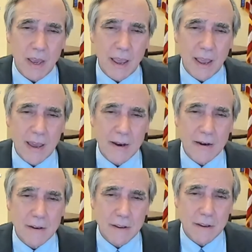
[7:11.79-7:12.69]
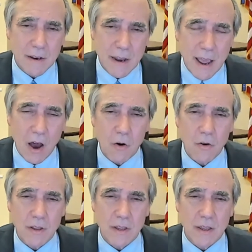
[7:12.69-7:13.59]
And
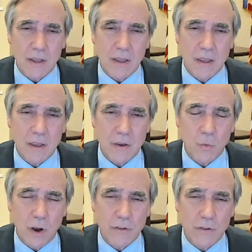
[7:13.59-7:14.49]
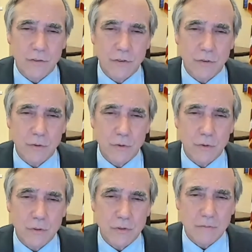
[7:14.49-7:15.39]
now he wants to